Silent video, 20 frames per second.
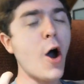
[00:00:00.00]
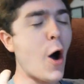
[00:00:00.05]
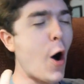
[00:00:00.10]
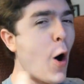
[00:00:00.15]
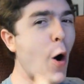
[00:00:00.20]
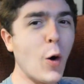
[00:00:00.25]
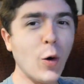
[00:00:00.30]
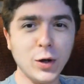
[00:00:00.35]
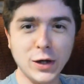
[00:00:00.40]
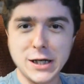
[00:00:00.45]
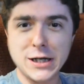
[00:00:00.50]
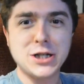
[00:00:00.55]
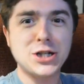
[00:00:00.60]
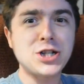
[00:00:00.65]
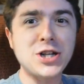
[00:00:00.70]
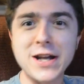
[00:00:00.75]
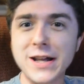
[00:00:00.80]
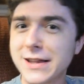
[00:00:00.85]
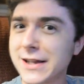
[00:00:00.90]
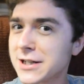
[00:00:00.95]
holy
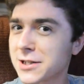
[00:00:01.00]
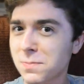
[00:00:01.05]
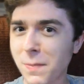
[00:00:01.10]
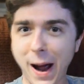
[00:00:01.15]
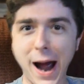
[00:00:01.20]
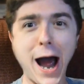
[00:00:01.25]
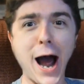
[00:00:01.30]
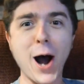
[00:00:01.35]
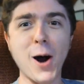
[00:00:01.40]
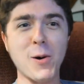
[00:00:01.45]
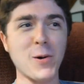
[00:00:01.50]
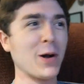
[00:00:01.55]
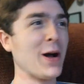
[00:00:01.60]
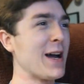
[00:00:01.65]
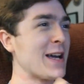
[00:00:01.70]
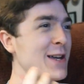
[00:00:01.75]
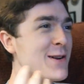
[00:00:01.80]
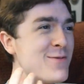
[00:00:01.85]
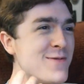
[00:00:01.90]
shit, this power, like,